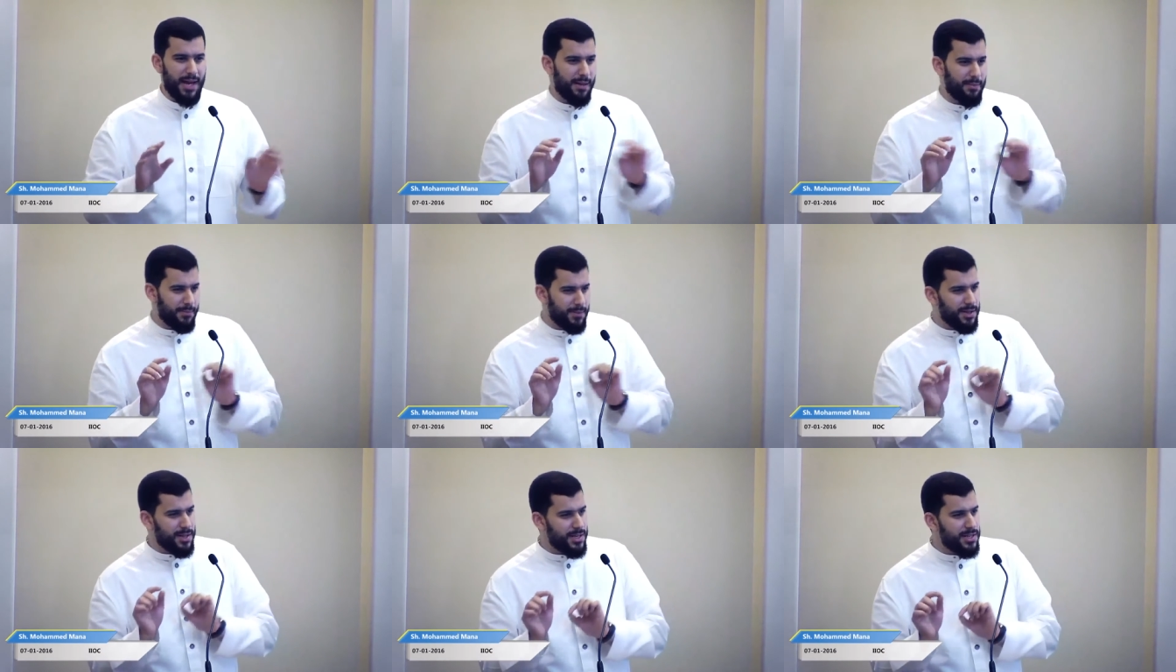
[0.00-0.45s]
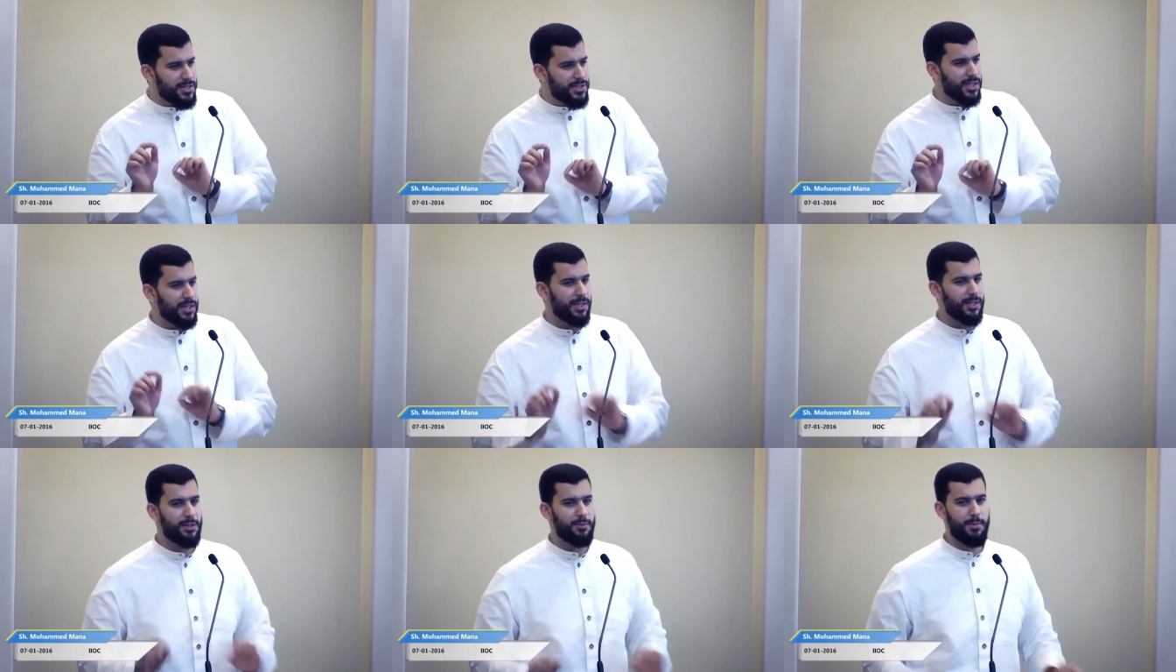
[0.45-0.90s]
I'm eh, just
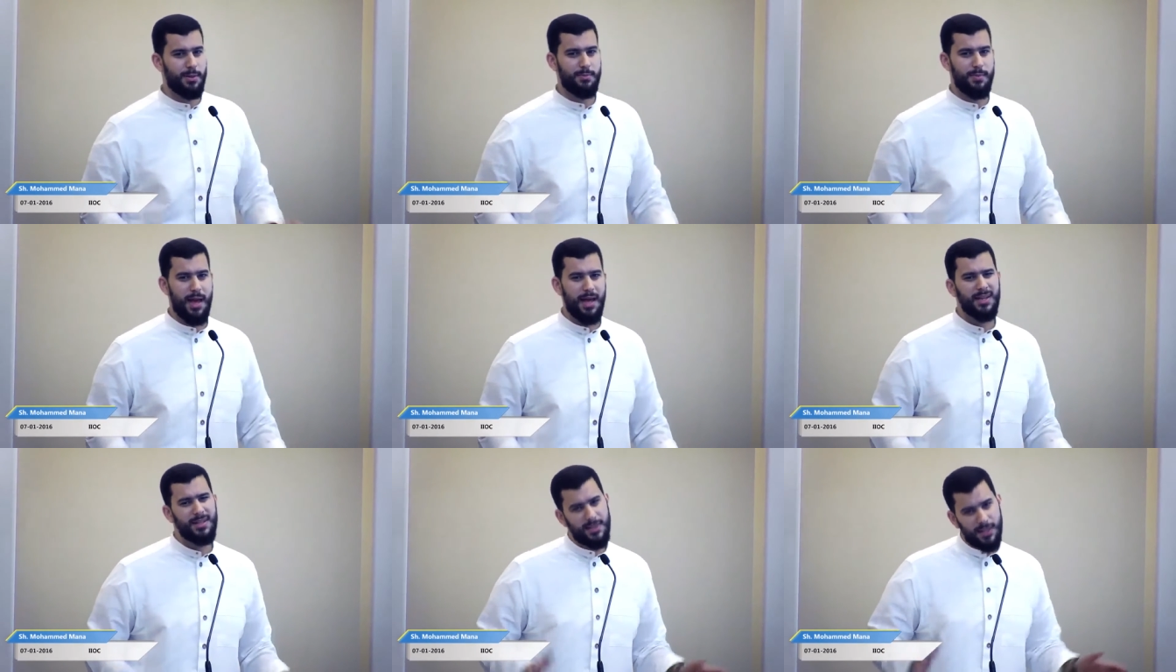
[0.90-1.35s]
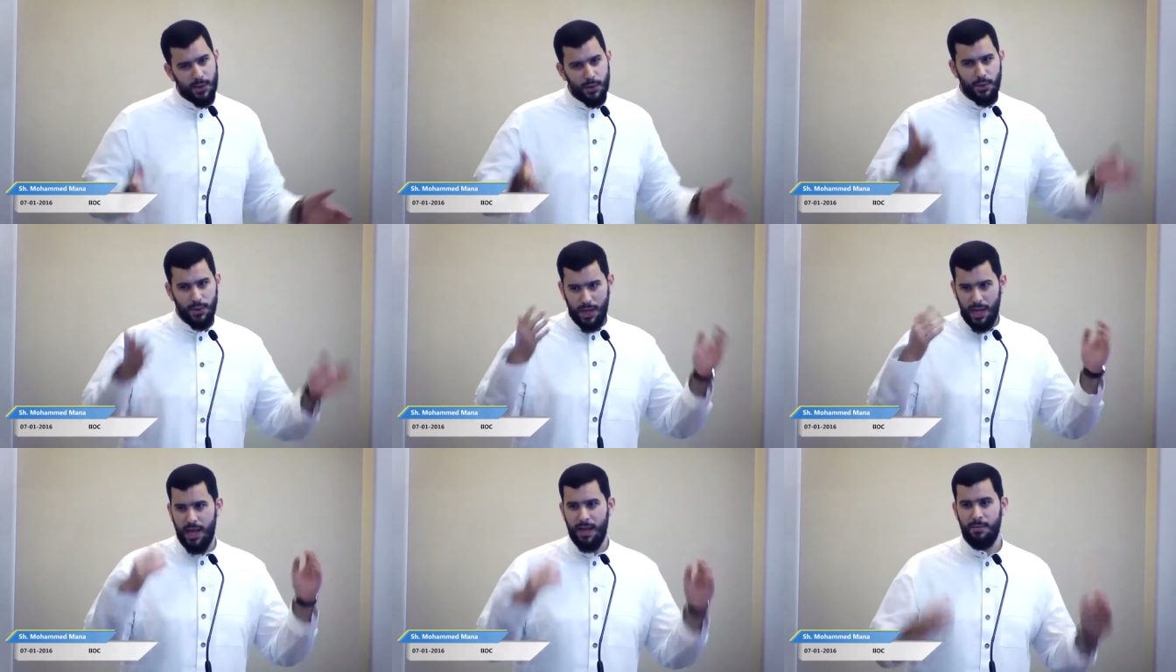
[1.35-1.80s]
a little bit bad.
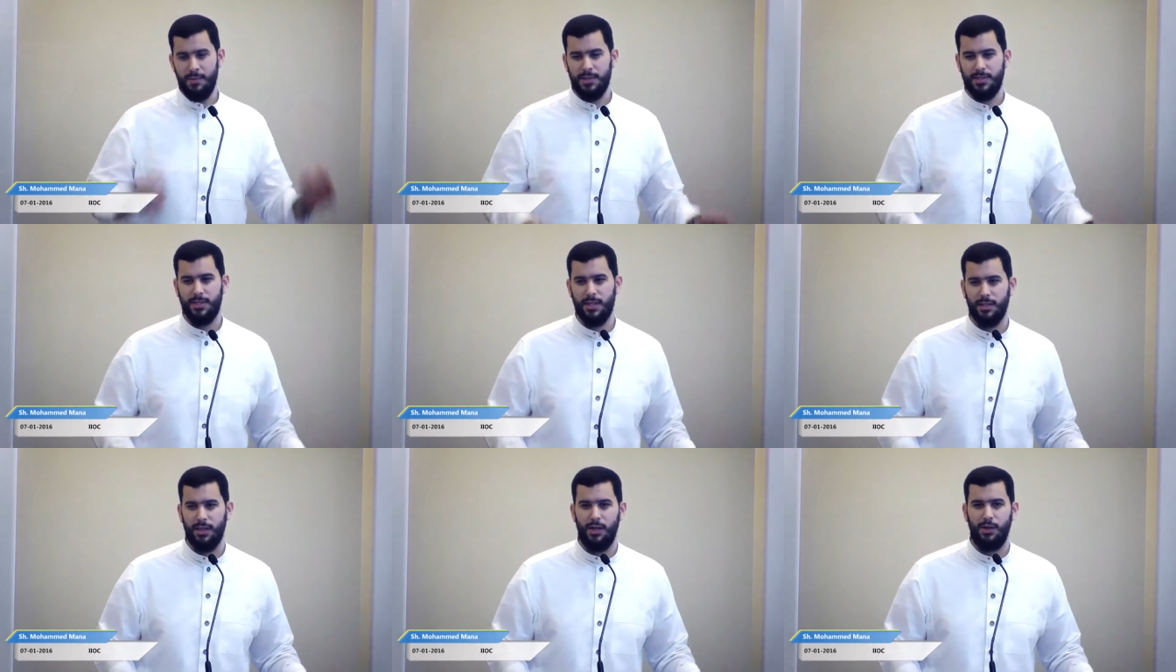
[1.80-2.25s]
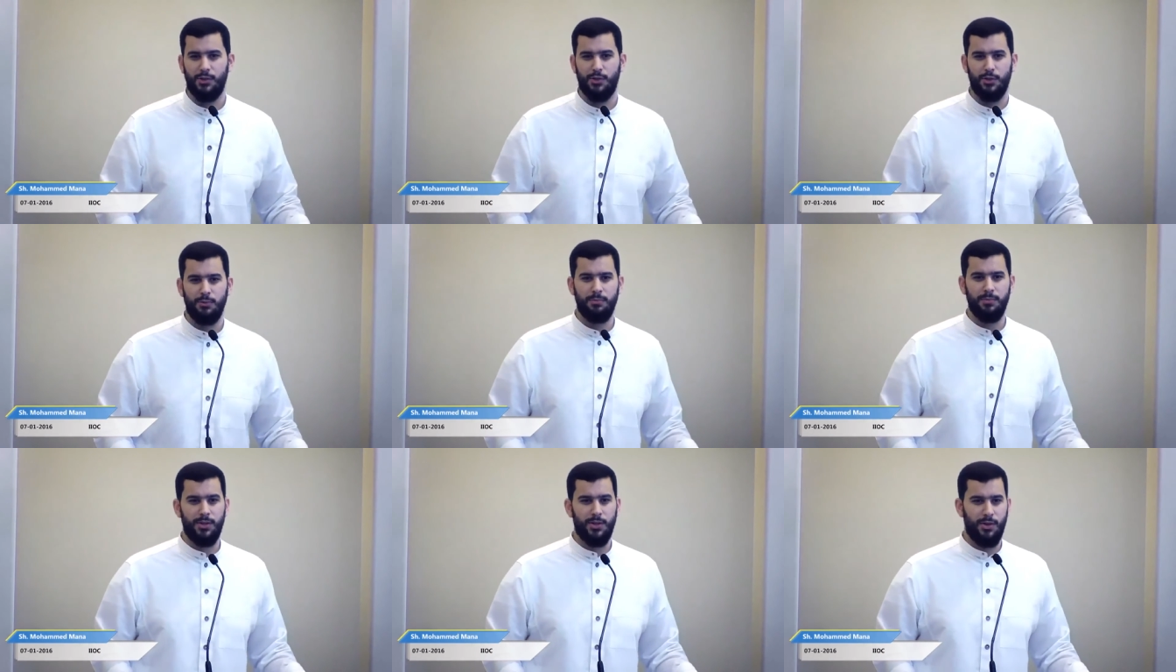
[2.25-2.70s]

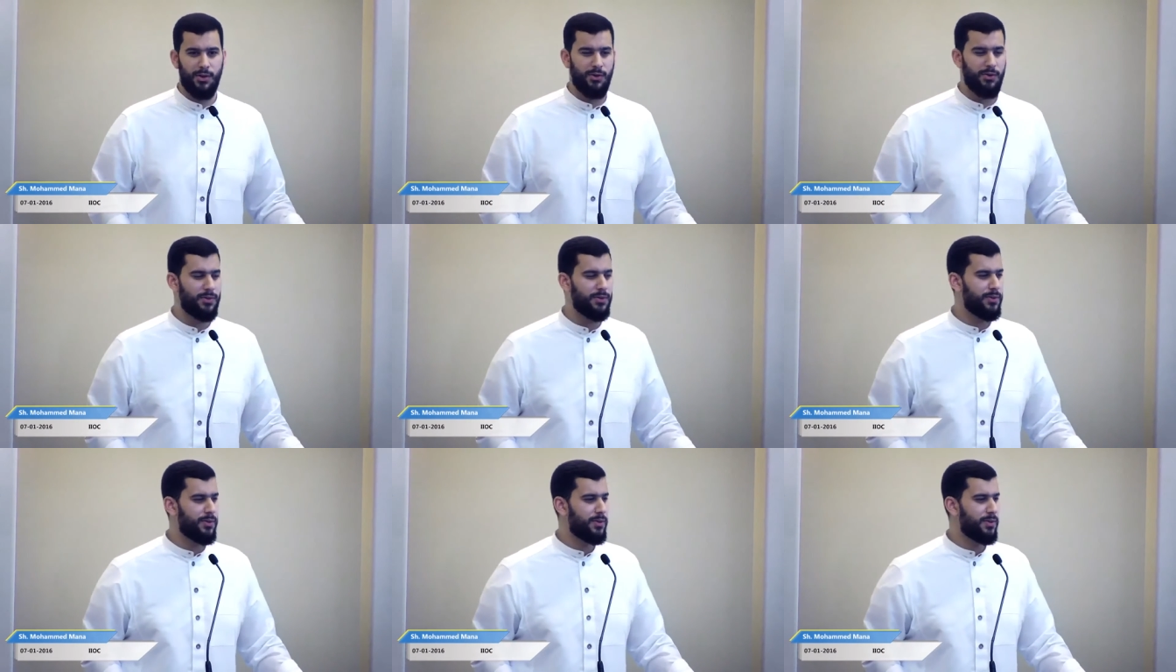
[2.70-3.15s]
Ittaqullaha you know.